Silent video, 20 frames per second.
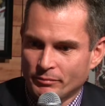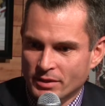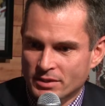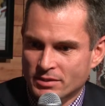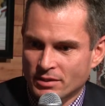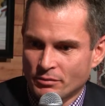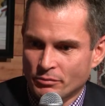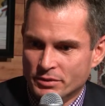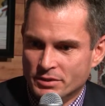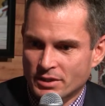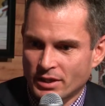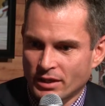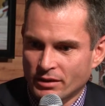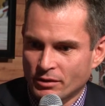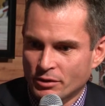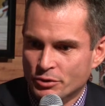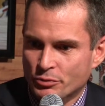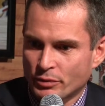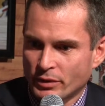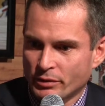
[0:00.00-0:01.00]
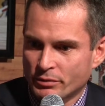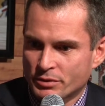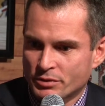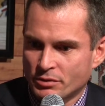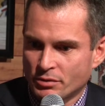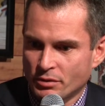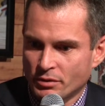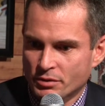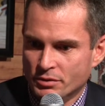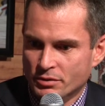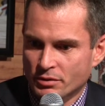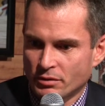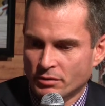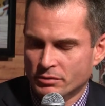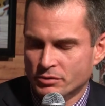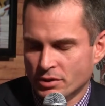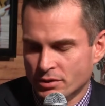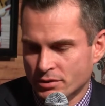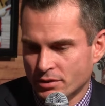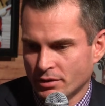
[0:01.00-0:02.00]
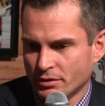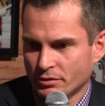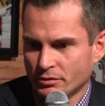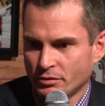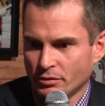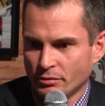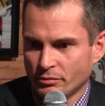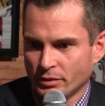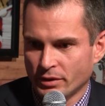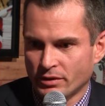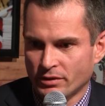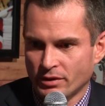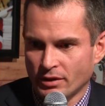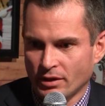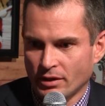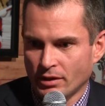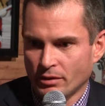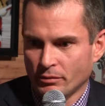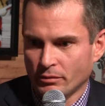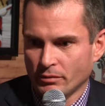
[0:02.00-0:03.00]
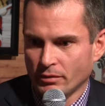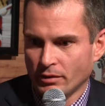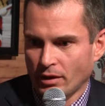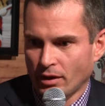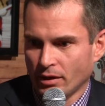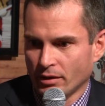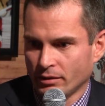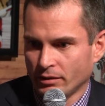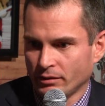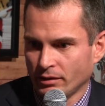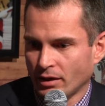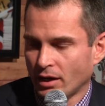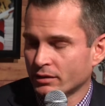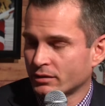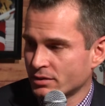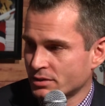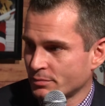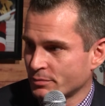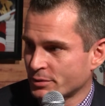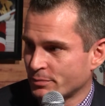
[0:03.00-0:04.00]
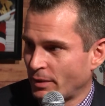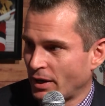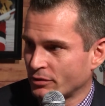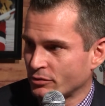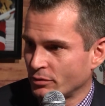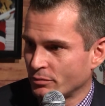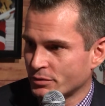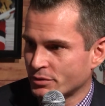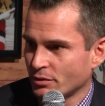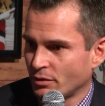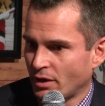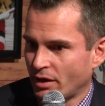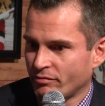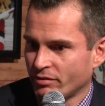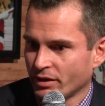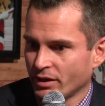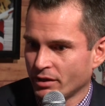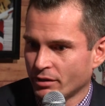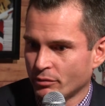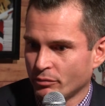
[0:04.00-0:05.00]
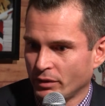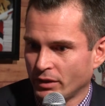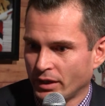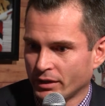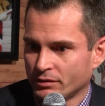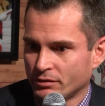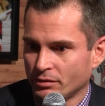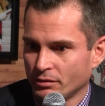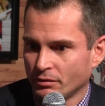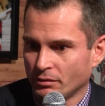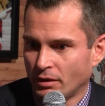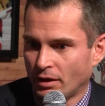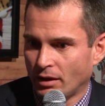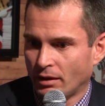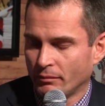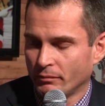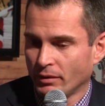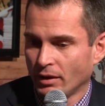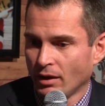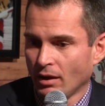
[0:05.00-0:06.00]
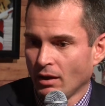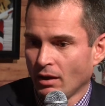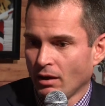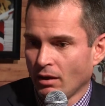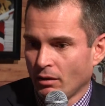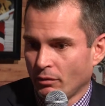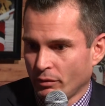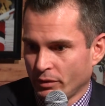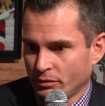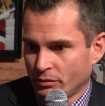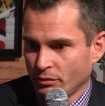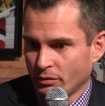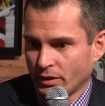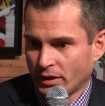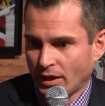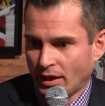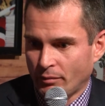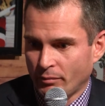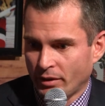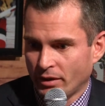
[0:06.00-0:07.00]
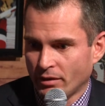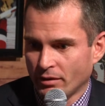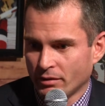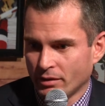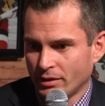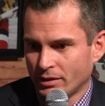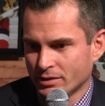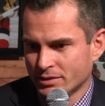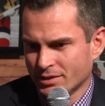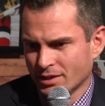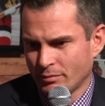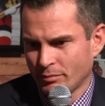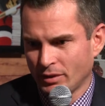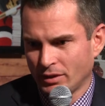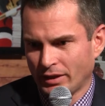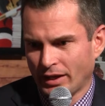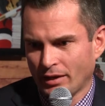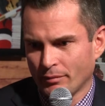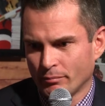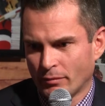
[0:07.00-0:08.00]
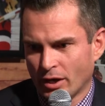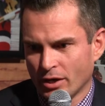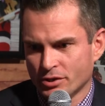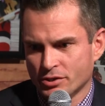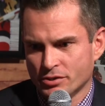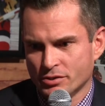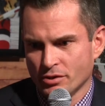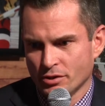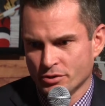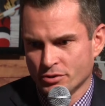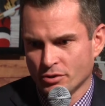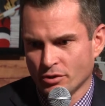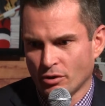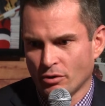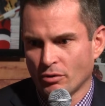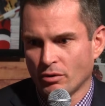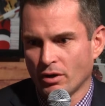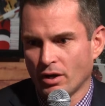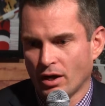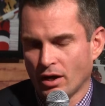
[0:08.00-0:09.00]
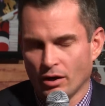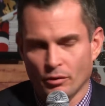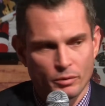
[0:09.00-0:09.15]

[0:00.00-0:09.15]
my son was diagnosed when he was two years old, just under two, with uh, on the autism spectrum. So every year we like to. Um, we do a game here, and it's going to be late March okay. or so. Uh,